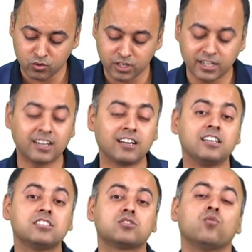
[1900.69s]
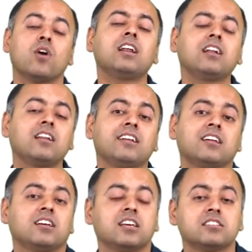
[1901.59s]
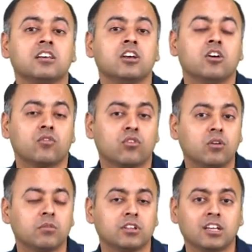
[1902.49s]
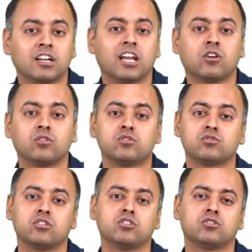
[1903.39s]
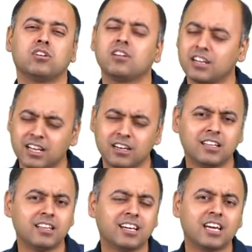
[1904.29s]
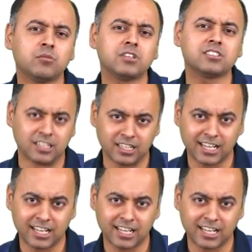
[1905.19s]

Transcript: to get at least one clinical case from the glycogen storage disorder. Rarely they can be single